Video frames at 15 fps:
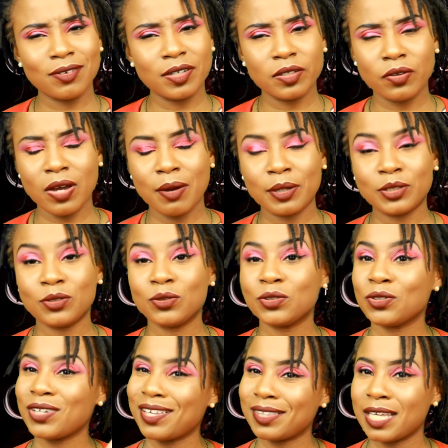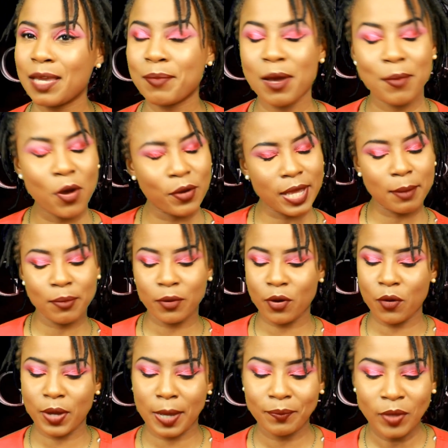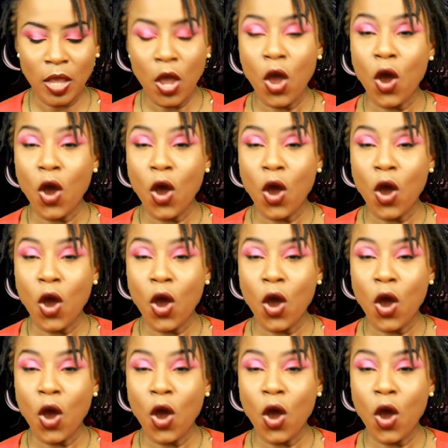I already know how I do, so you have to keep up. Okay, boo. Okay.